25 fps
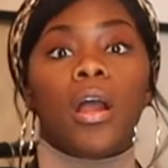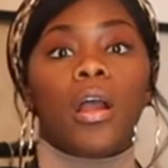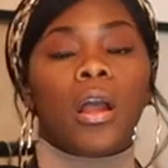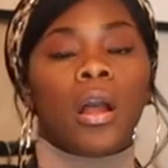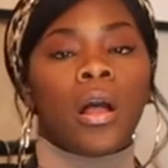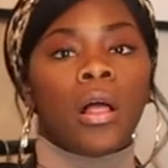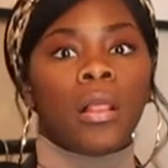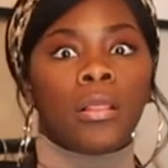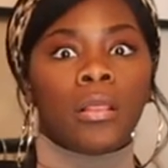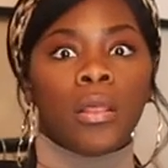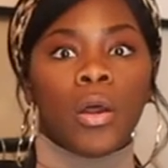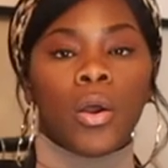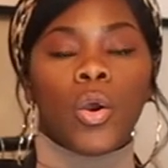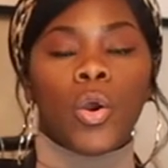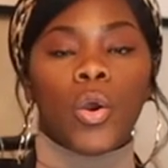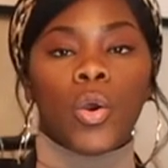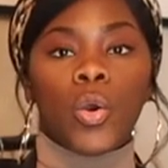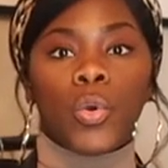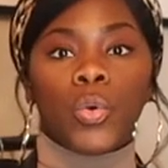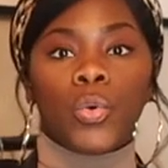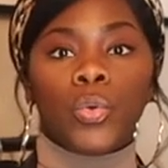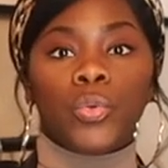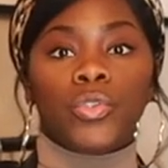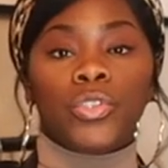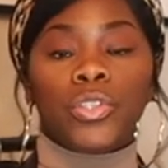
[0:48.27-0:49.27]

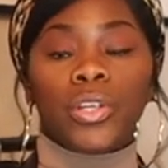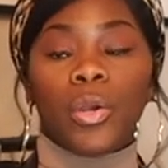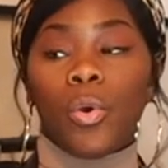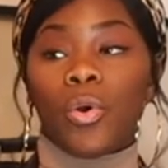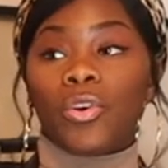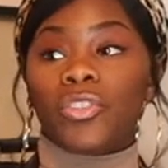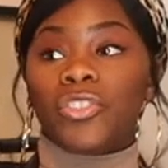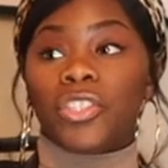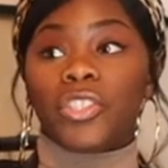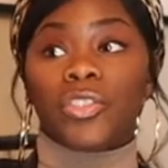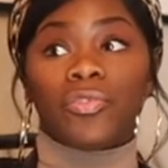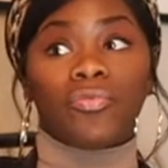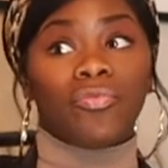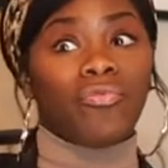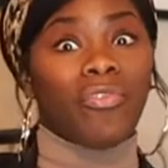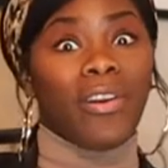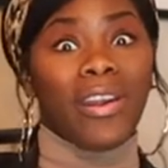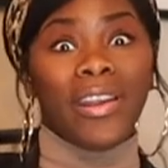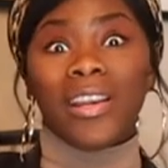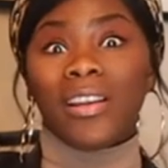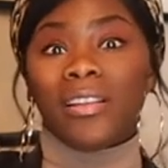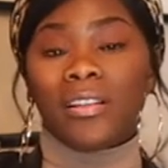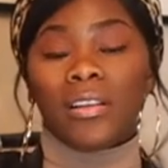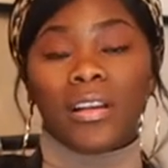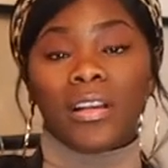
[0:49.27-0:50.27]
clothes or just
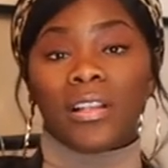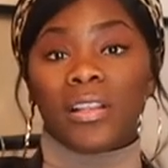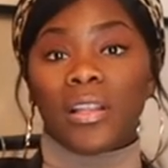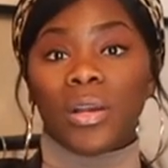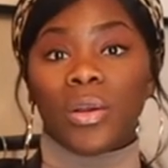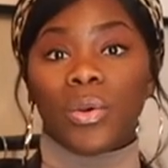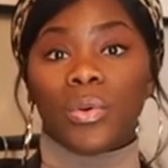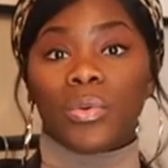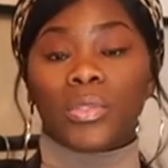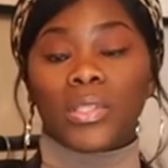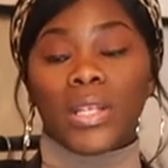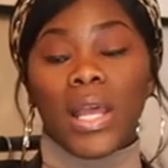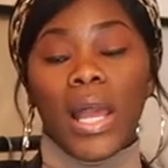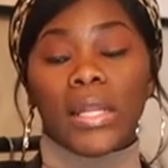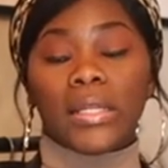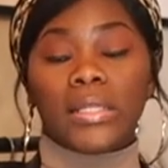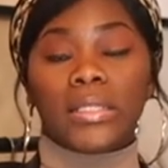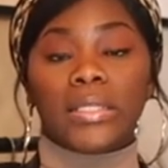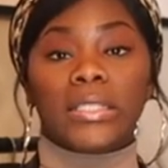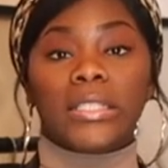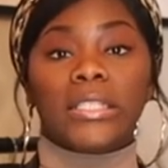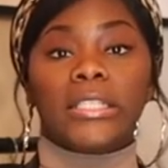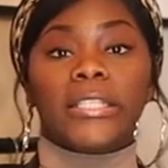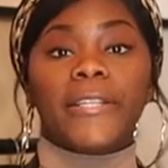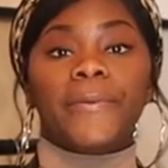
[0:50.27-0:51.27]
regular clothes,
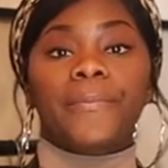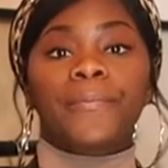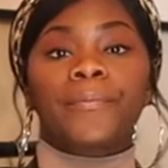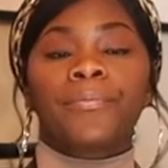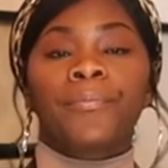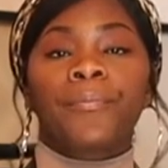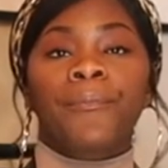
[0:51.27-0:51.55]
honestly.